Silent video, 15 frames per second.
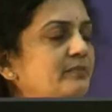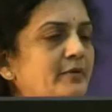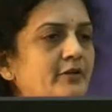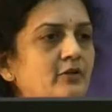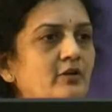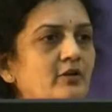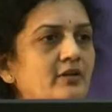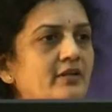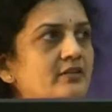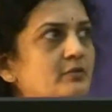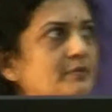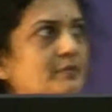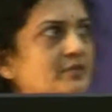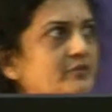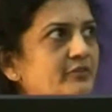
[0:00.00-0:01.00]
particularly in
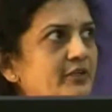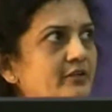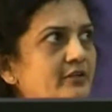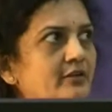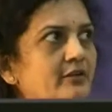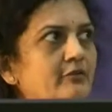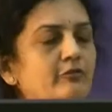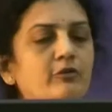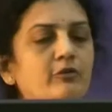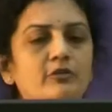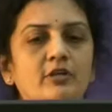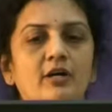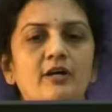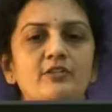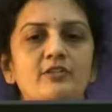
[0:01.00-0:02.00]
specific for the
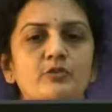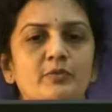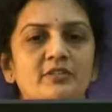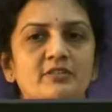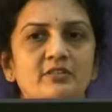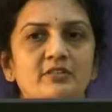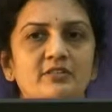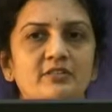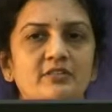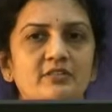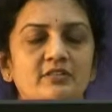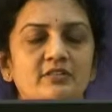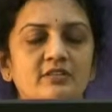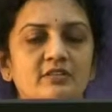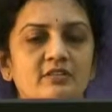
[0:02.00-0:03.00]
arch vessels, is
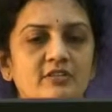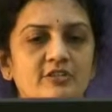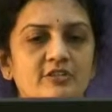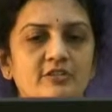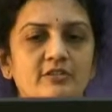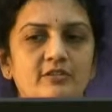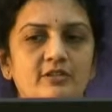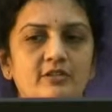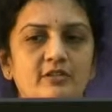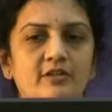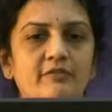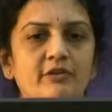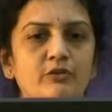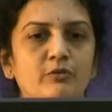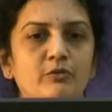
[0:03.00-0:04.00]
in this session
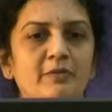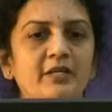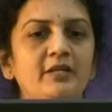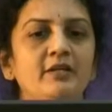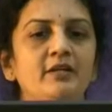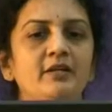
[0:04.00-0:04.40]
given to me.